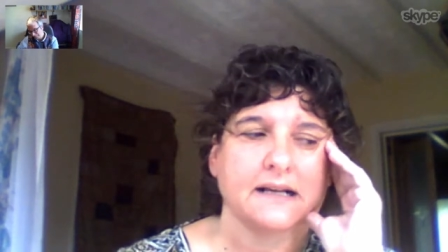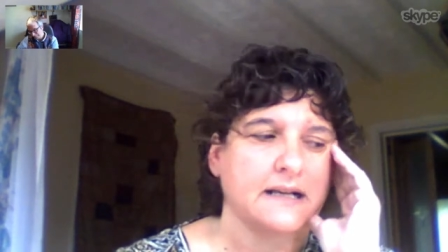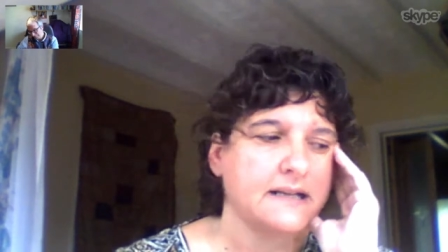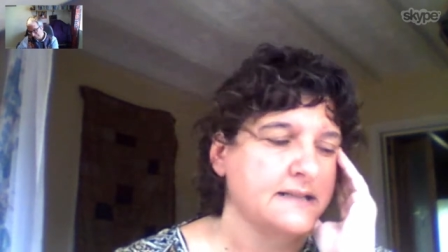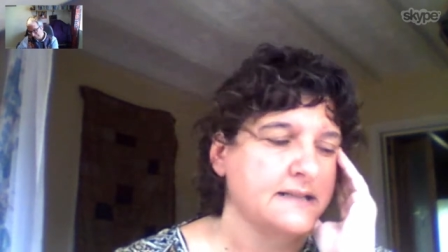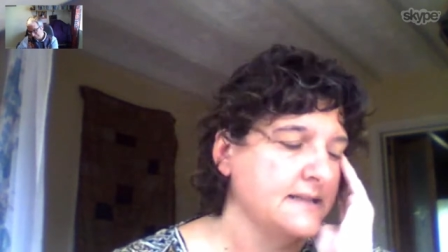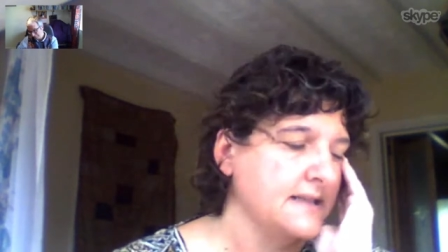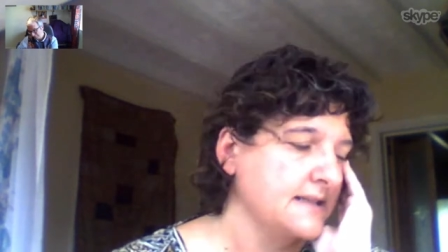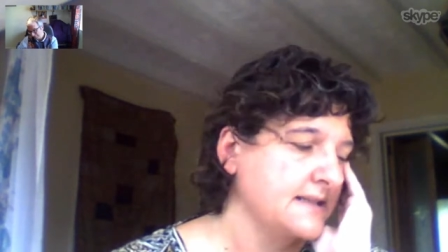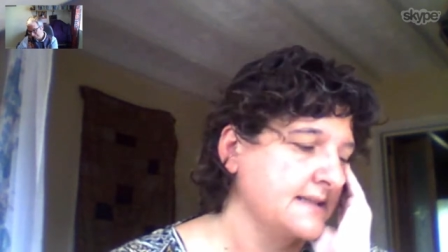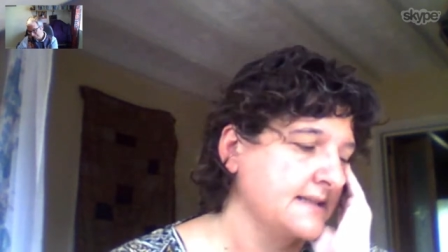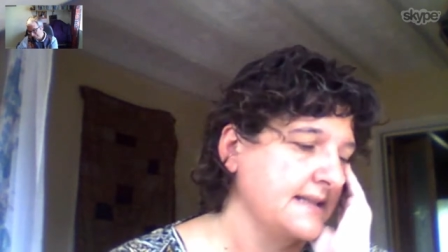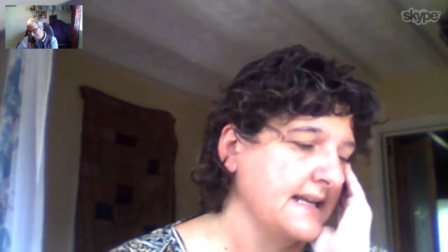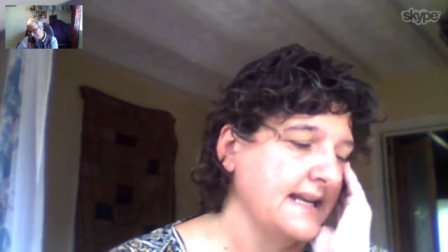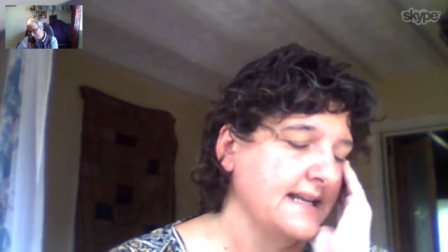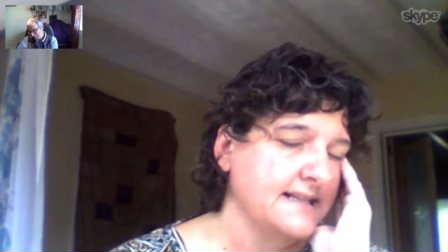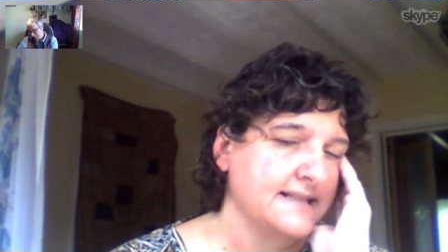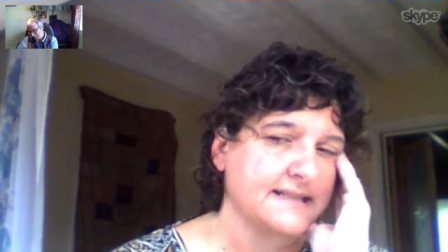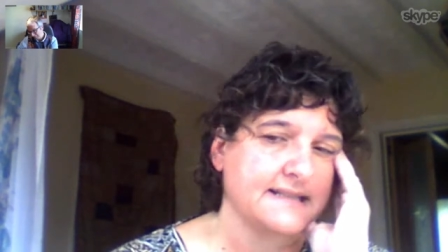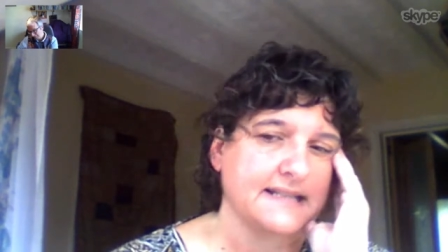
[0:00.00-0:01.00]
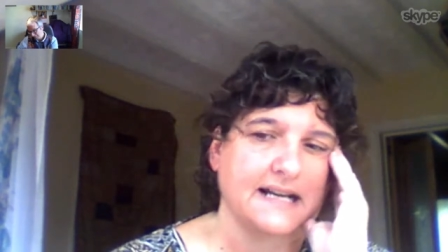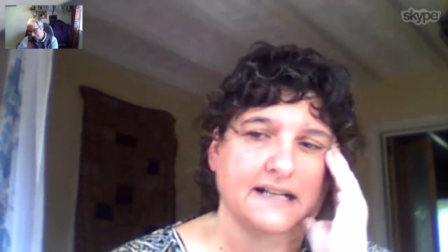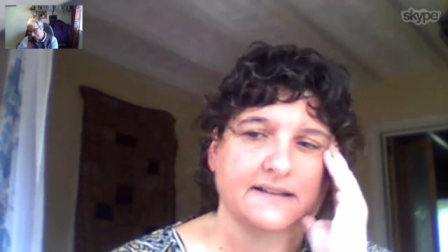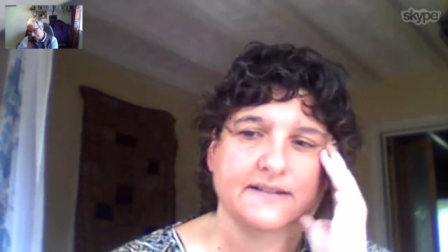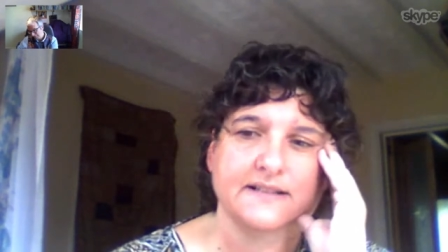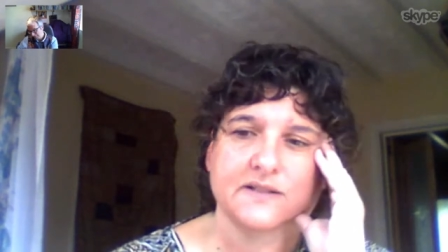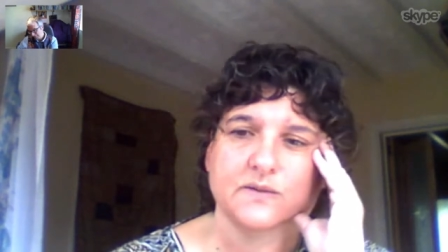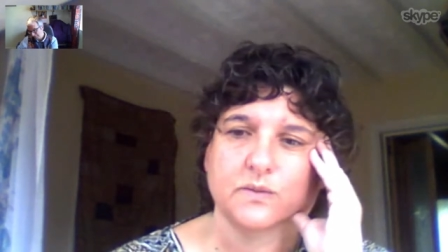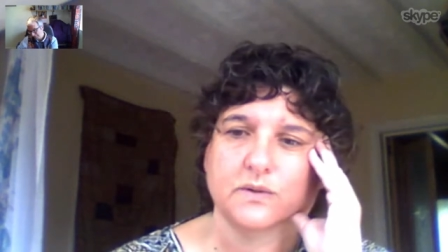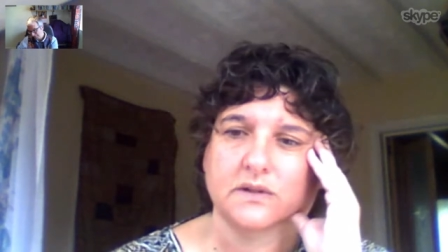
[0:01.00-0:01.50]
it, it, states
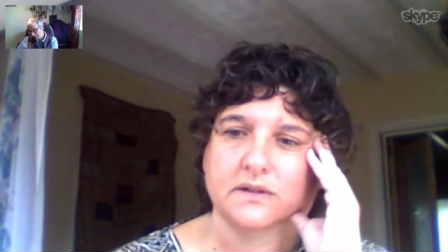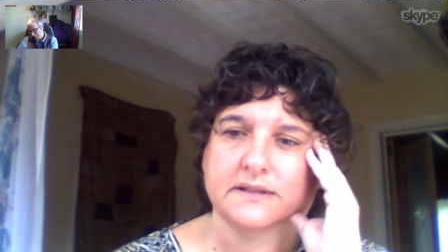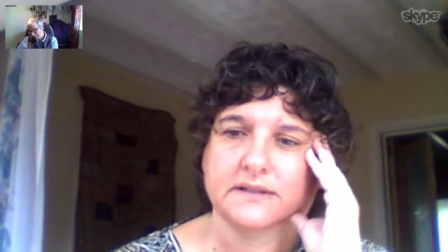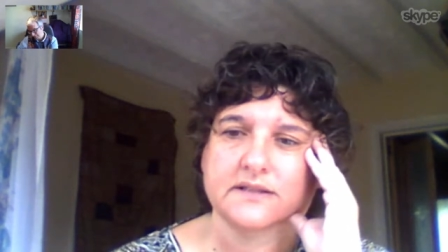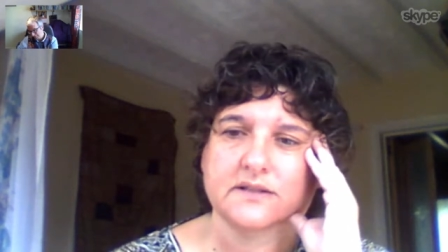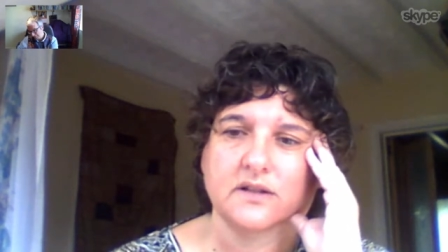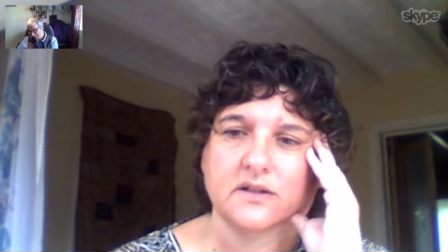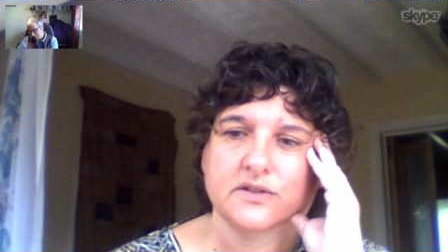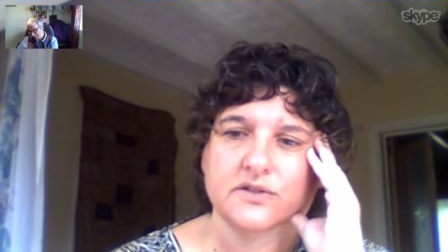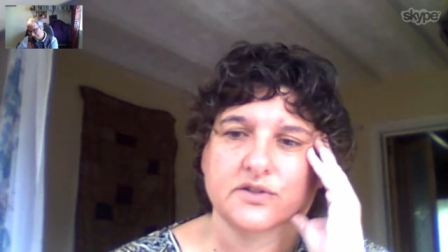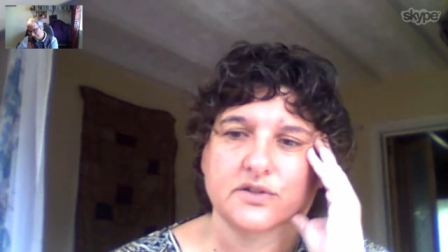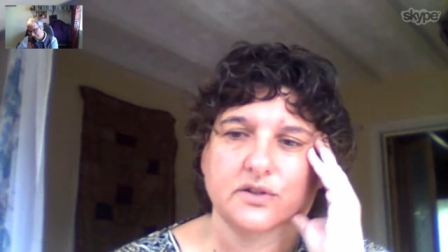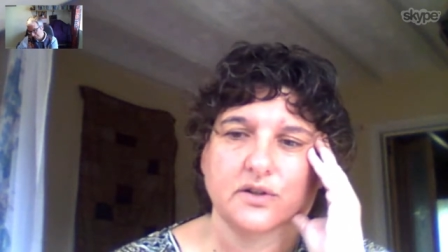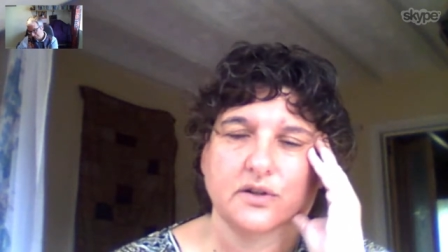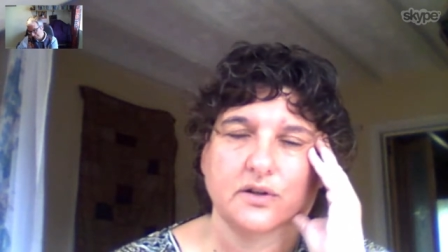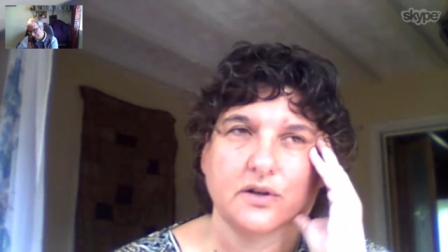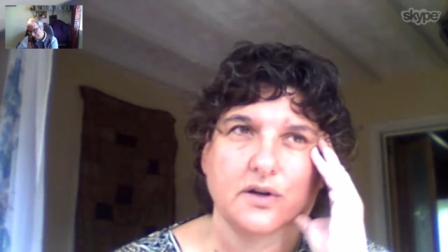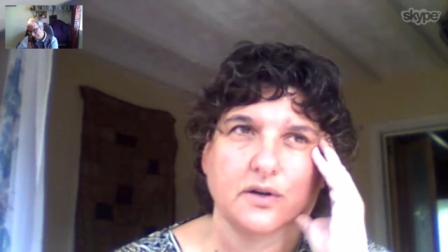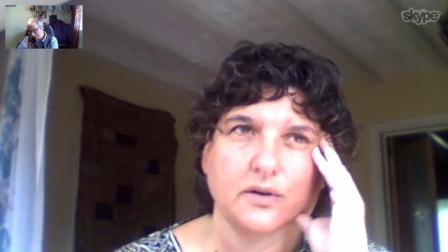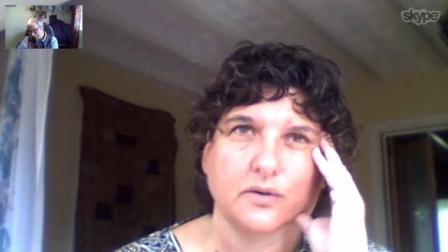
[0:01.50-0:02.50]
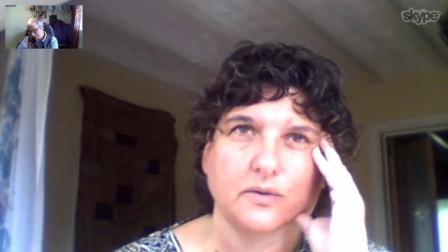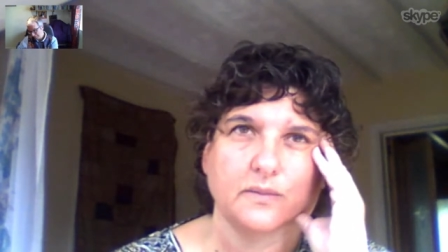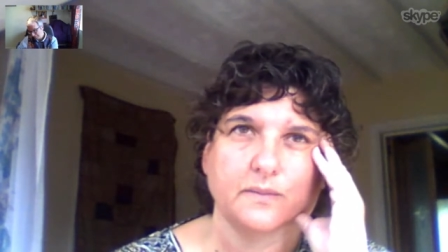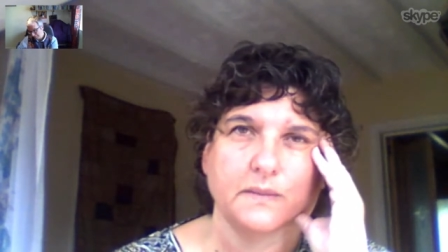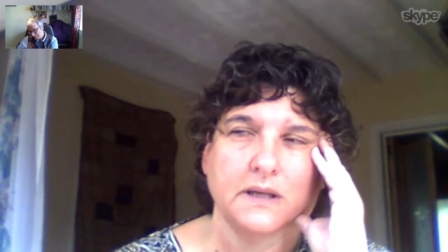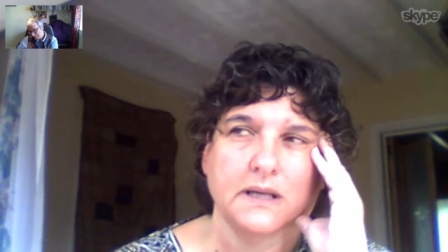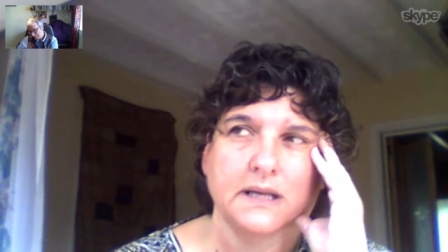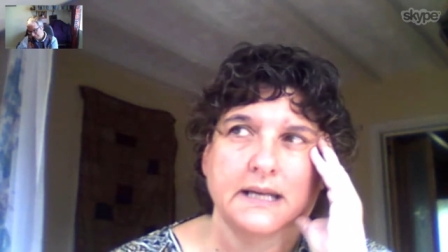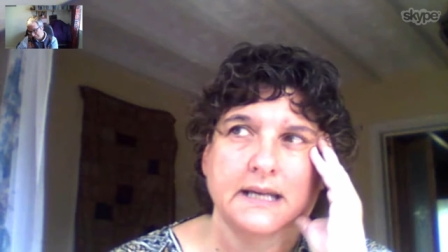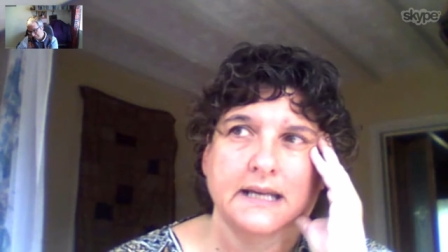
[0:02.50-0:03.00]
that this world is not your home